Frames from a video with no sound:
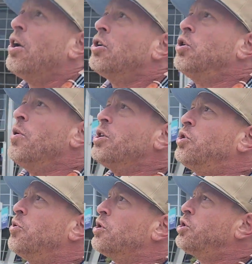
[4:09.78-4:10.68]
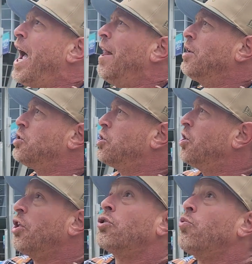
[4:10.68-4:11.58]
to issue a challenge to
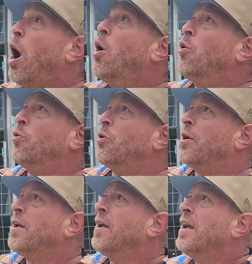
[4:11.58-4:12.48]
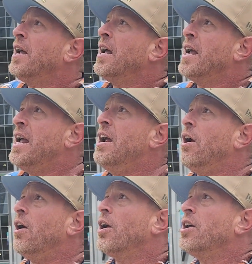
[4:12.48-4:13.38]
the throne,
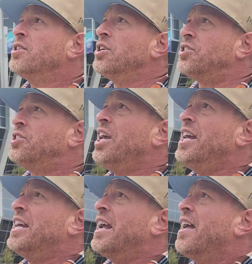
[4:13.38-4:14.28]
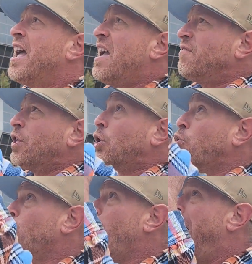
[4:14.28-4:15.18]
here to see if the
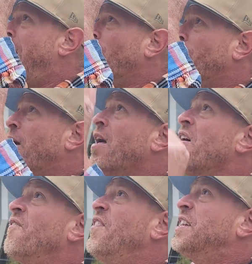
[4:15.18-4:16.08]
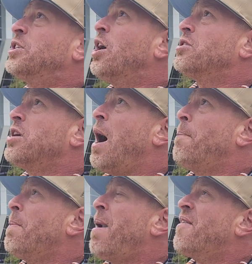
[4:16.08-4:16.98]
crown fits on top
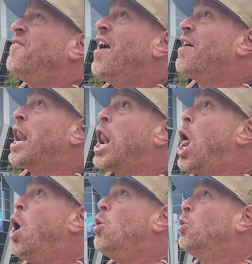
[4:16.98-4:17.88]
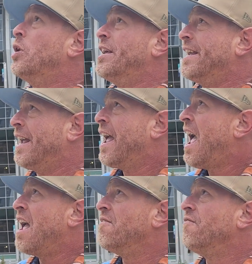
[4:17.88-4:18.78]
of my very lowly
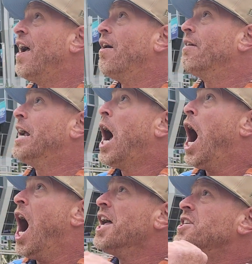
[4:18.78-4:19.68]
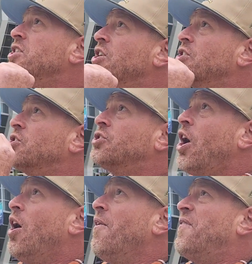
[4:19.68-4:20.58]
and very
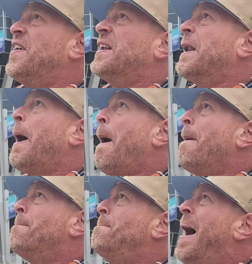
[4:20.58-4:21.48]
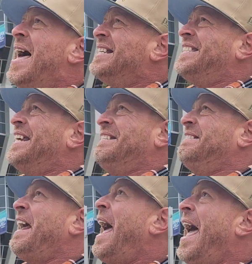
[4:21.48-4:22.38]
undeserving
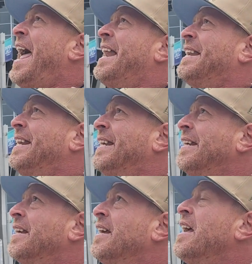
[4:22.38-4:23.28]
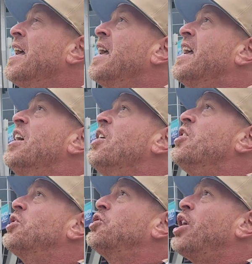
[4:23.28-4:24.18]
peasant head. Here
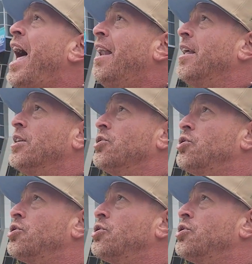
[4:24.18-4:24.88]
to challenge